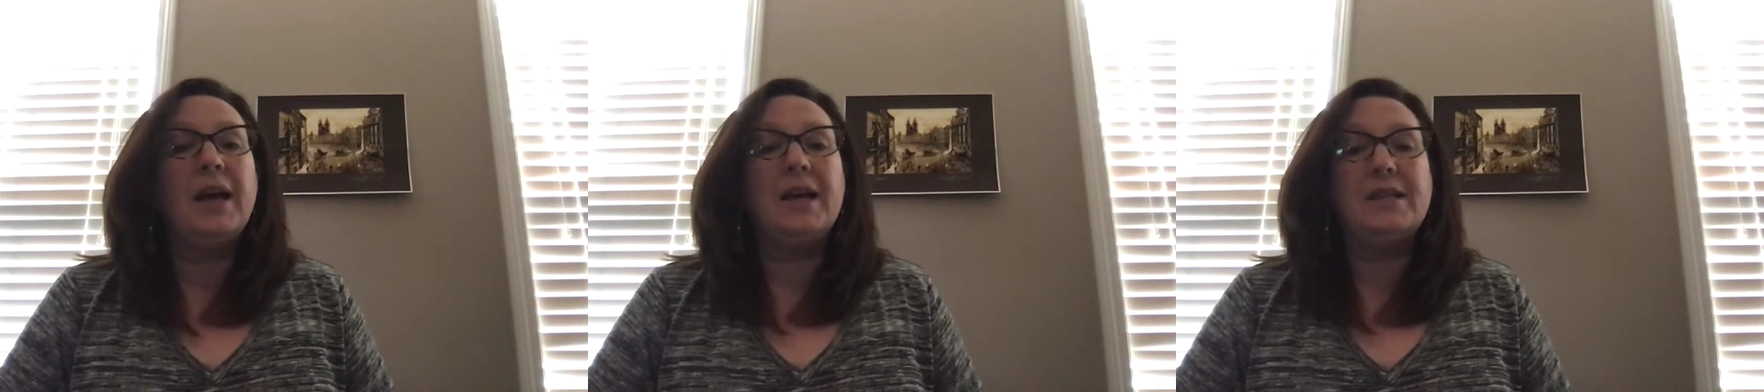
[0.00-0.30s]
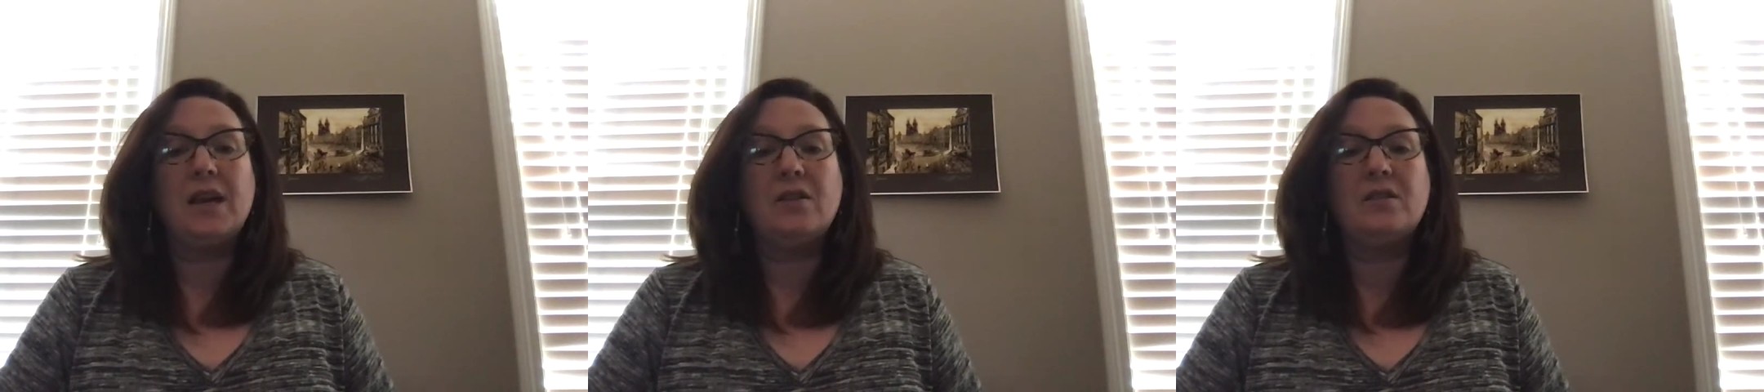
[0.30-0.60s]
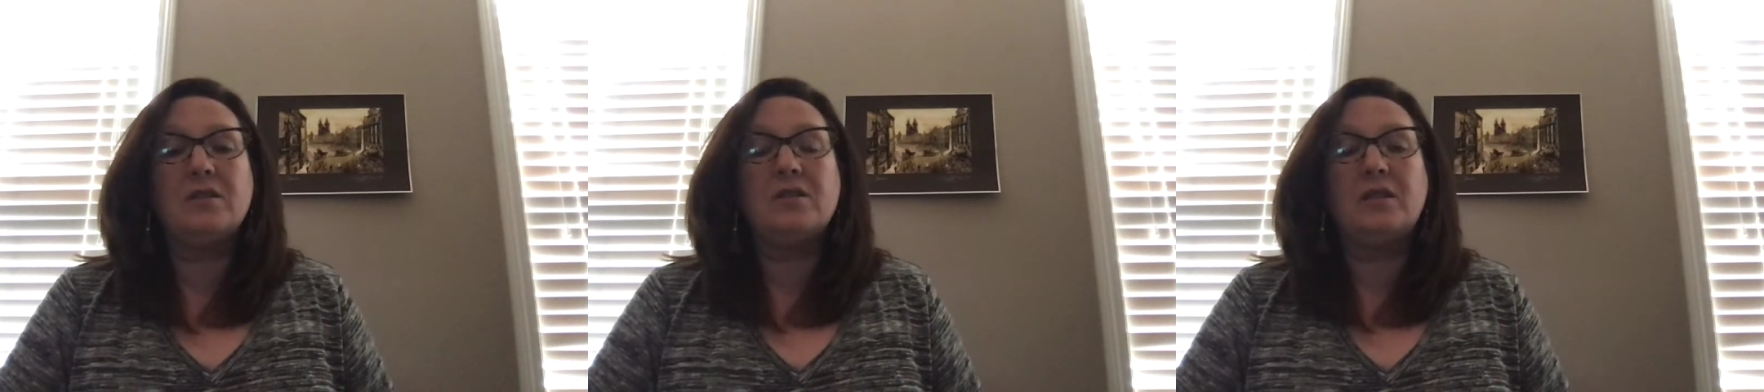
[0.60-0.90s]
it tells
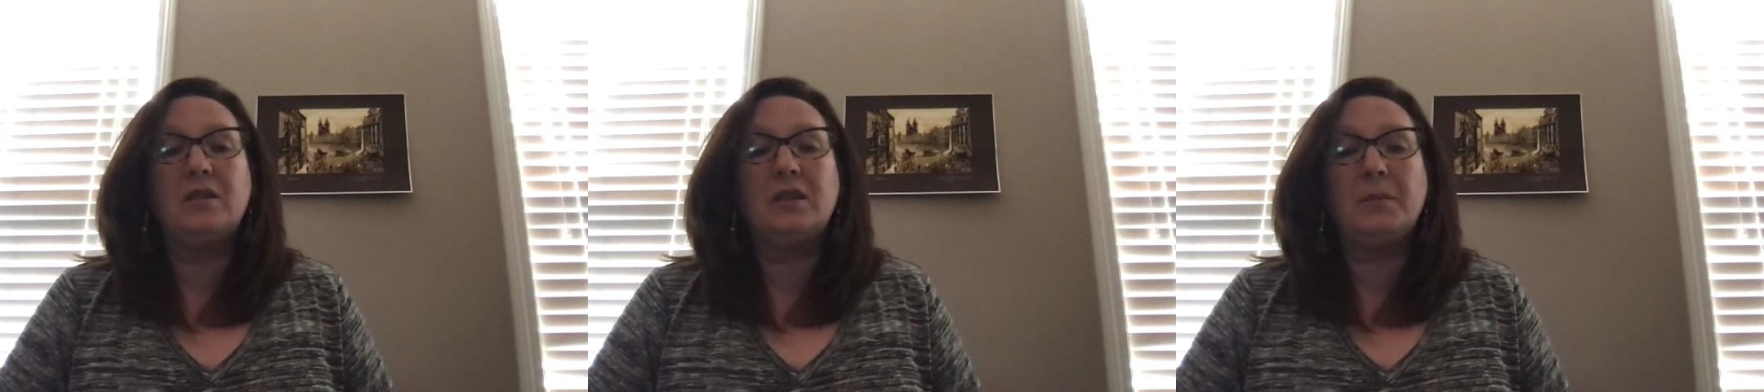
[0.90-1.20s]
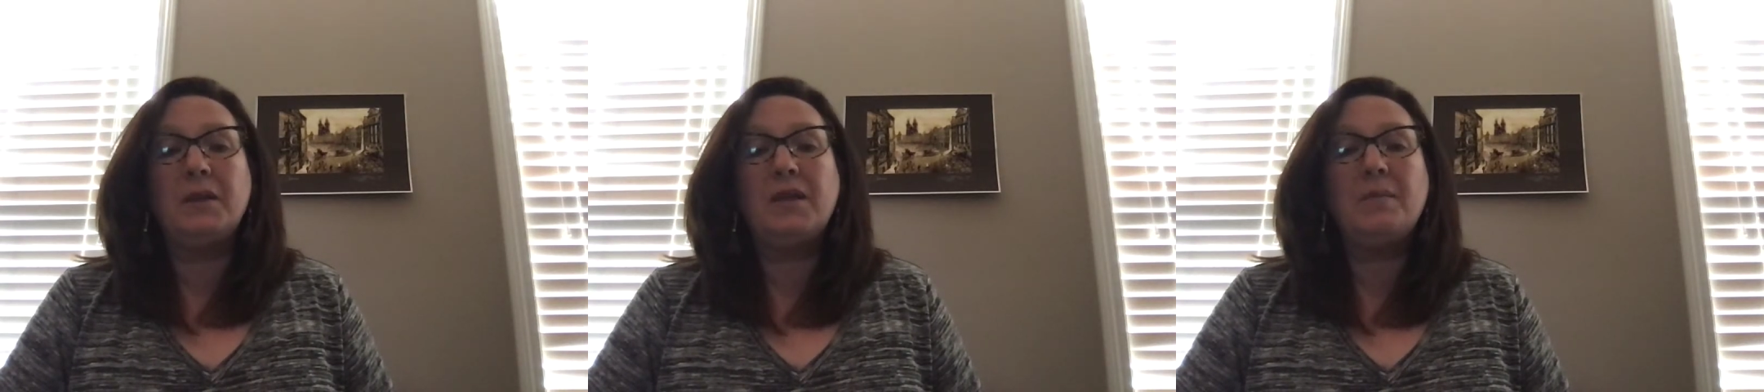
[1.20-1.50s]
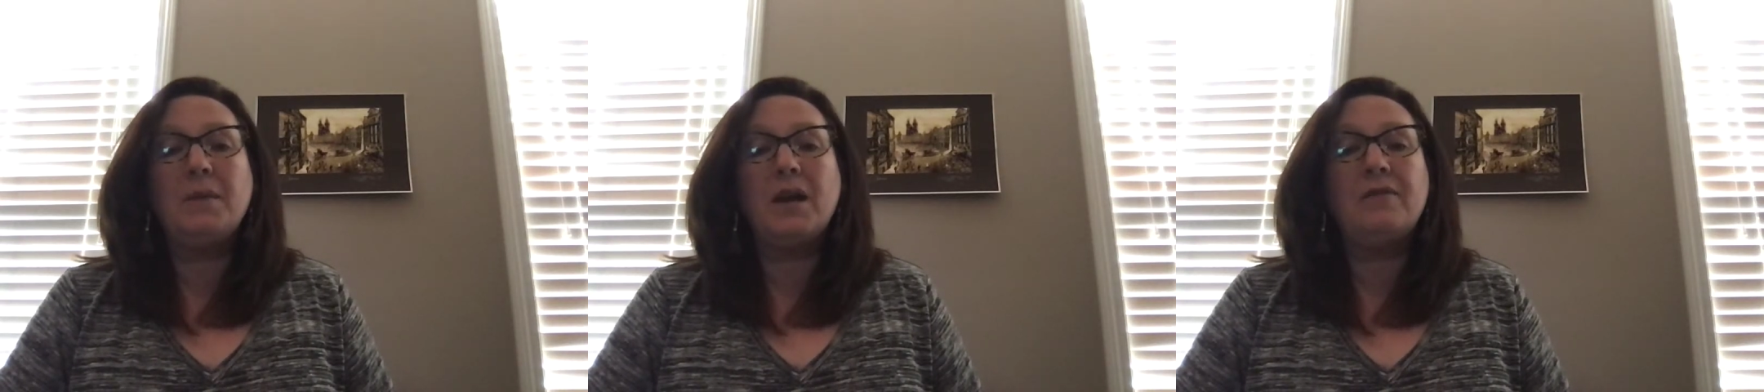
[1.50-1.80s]
us to limit the
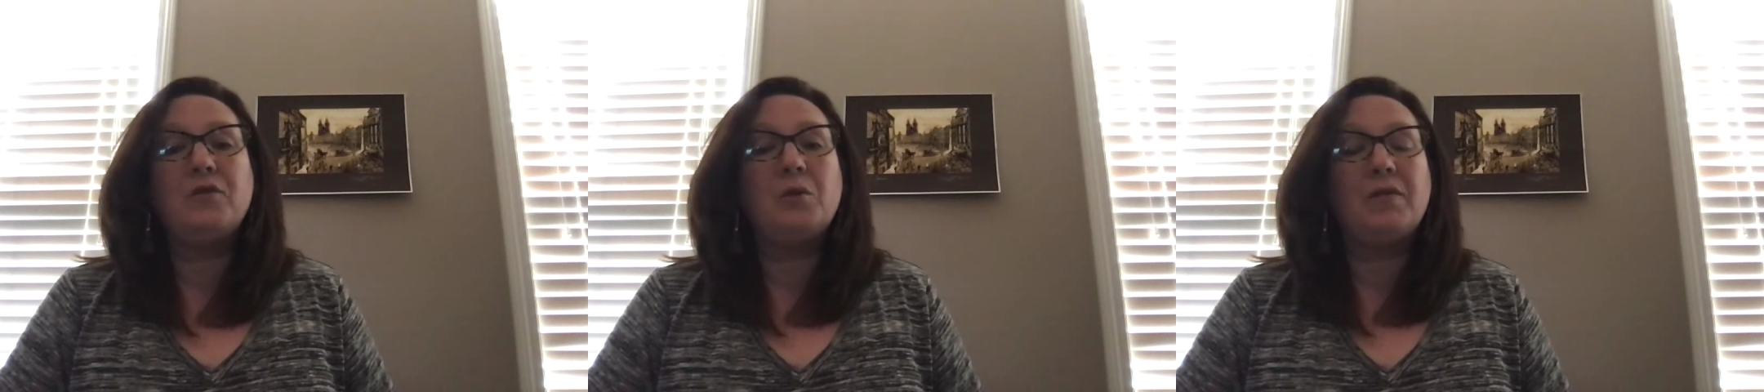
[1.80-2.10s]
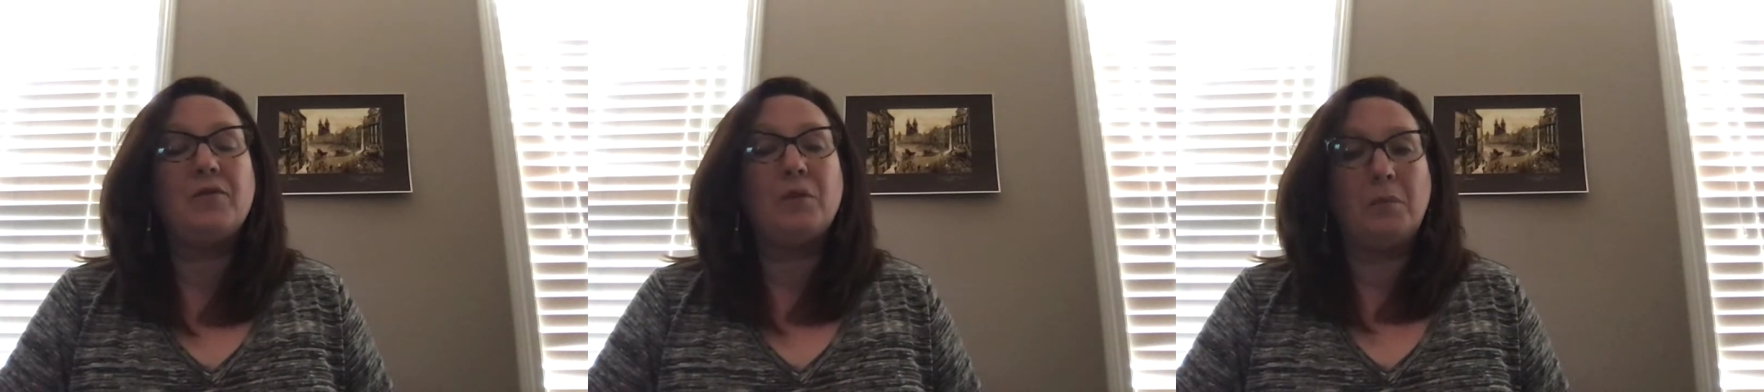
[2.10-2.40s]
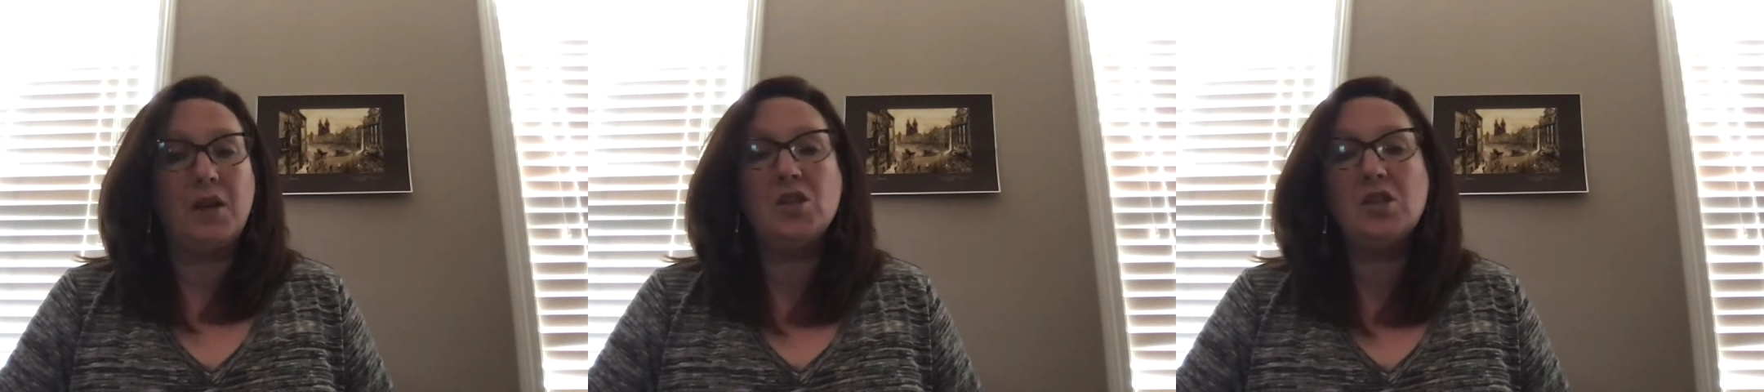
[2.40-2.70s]
amount of new
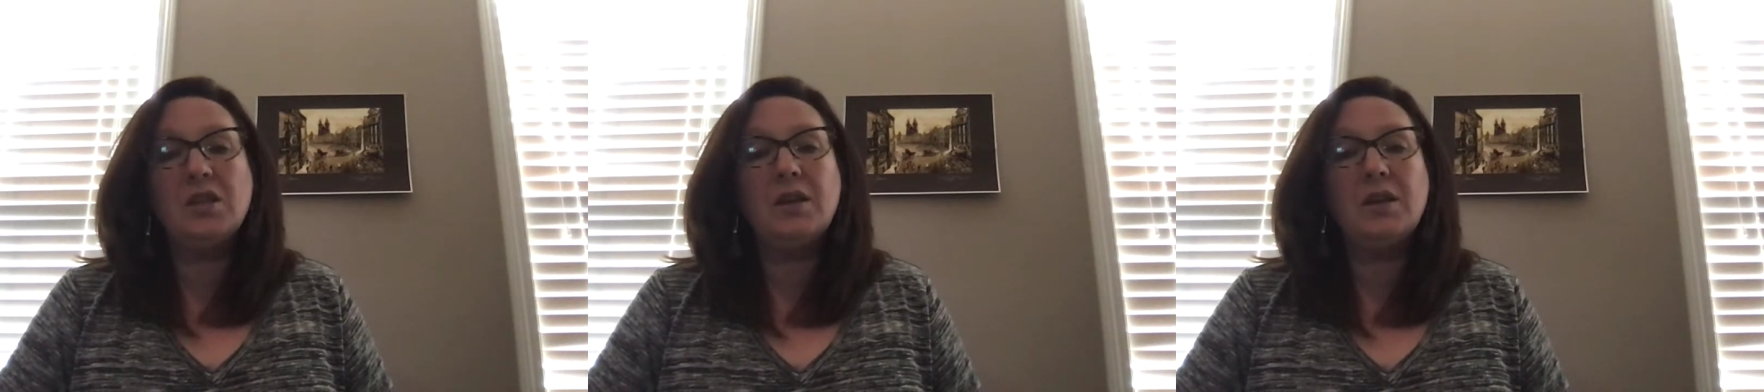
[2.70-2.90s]
information